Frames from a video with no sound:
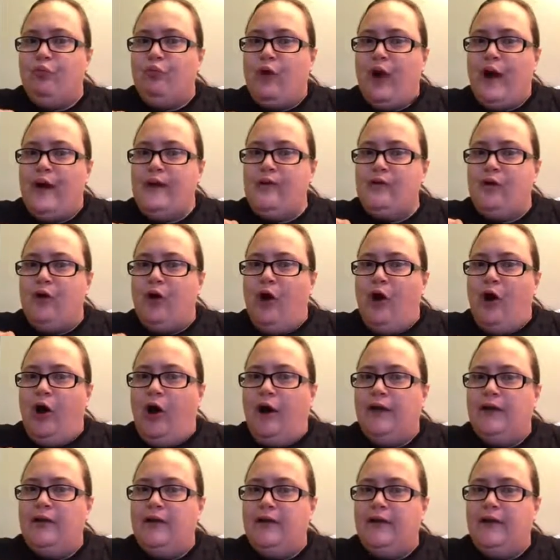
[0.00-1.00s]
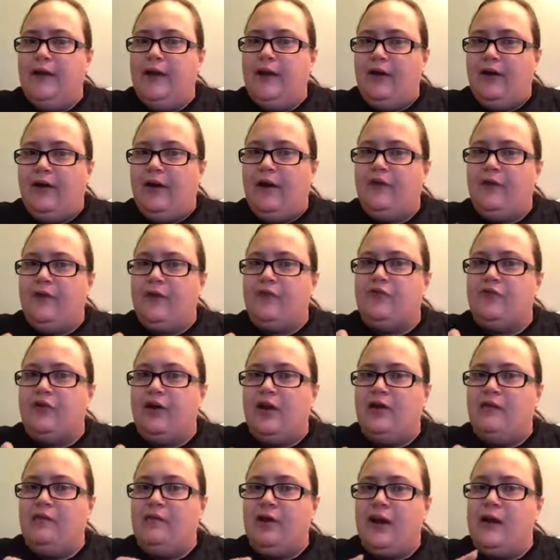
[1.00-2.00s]
right on the area that you're
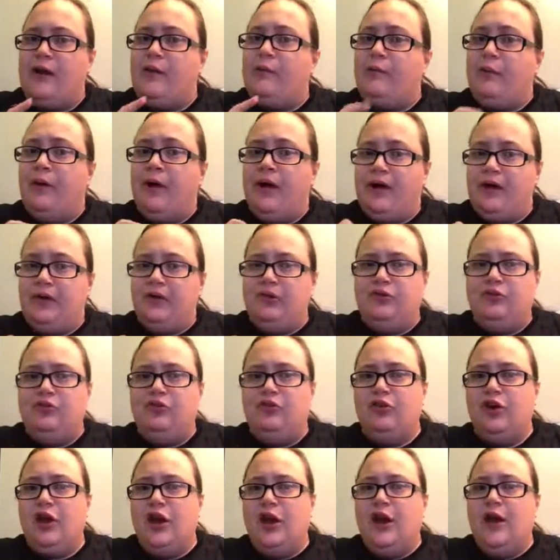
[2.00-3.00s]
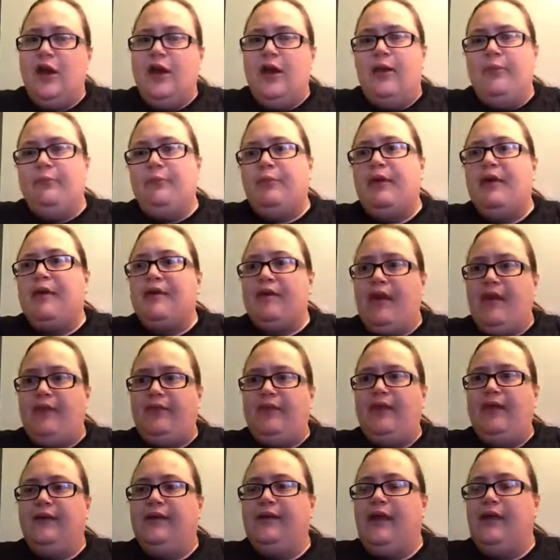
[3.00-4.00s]
getting ready to punch, because I
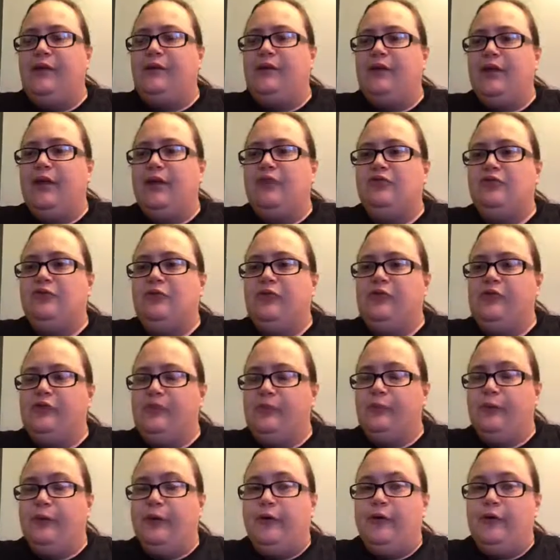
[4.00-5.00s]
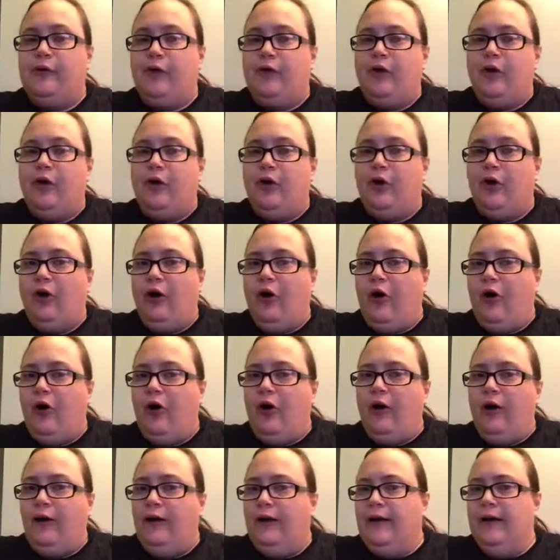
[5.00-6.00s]
think that would get you a smoother
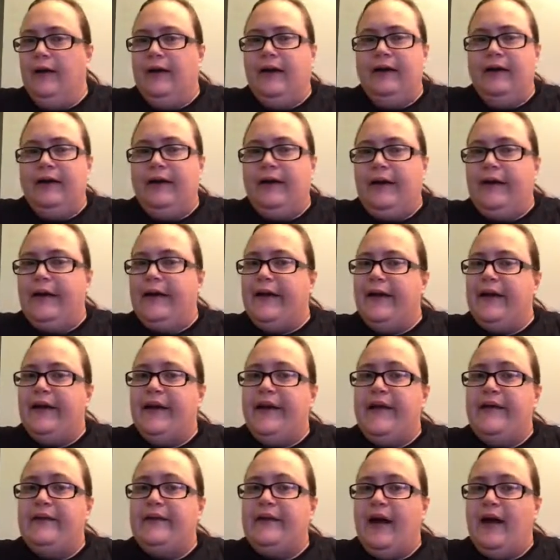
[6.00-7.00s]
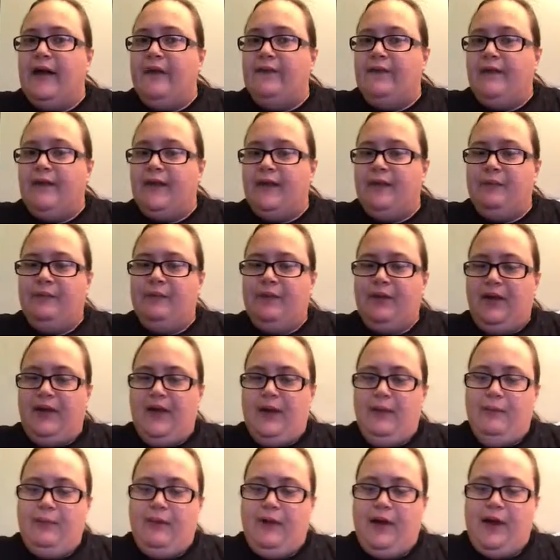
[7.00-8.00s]
hole. And I think it would
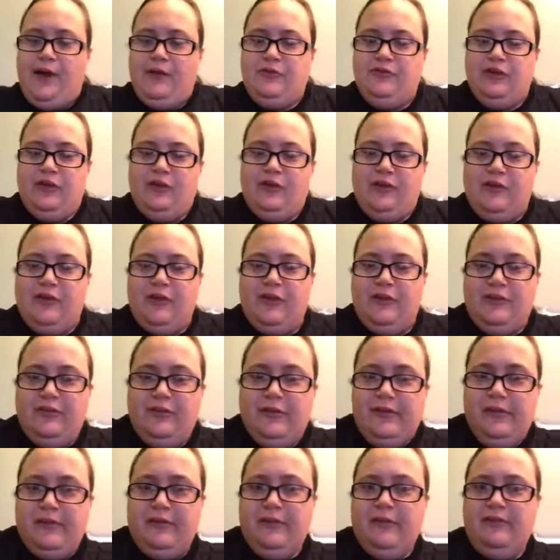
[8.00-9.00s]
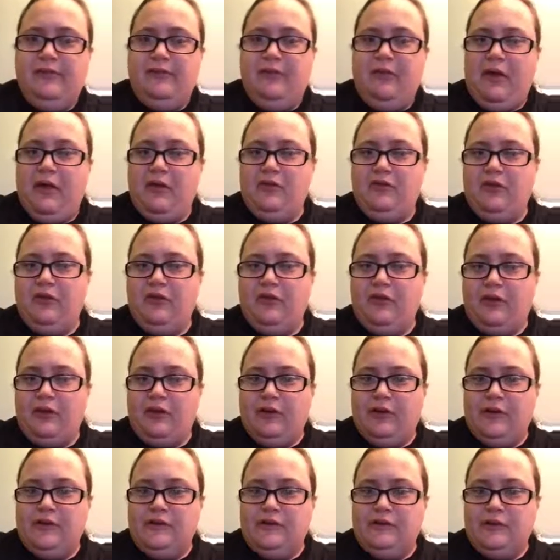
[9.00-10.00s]
keep your edges, because see how these edges
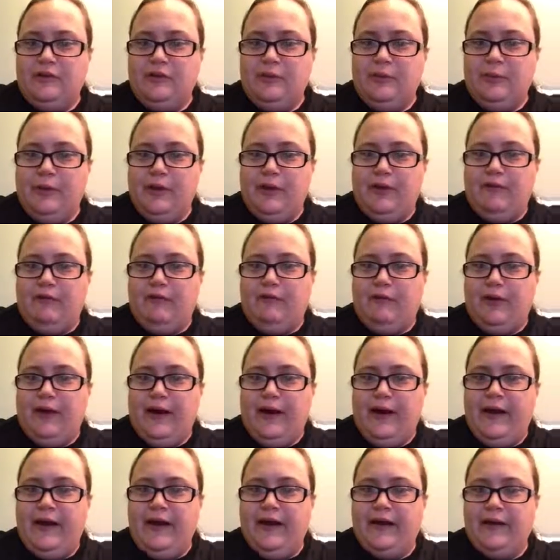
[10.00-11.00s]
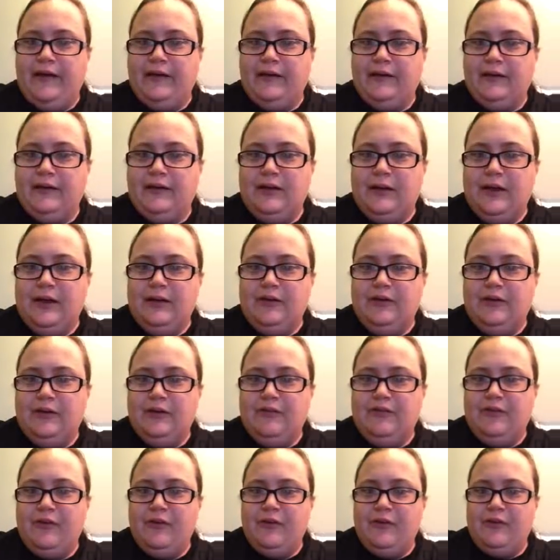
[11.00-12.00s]
are like a little bit frayed? I don't know
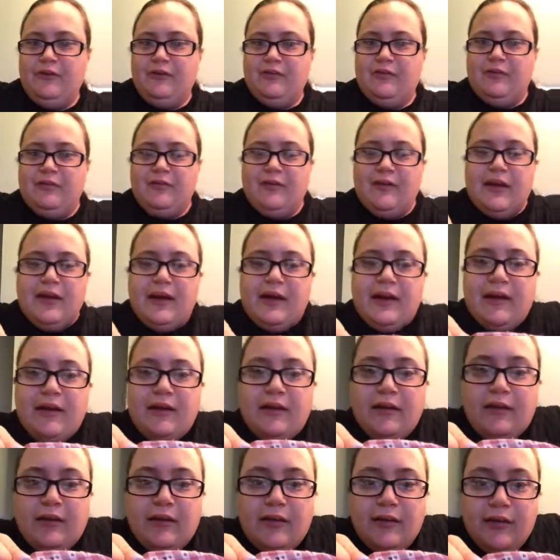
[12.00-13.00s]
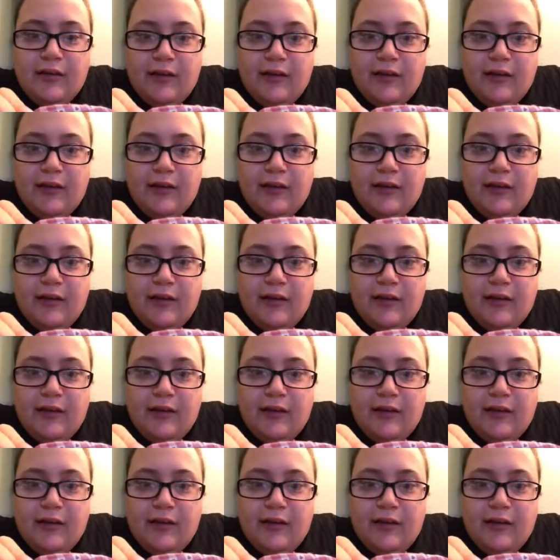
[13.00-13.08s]
if you can see it.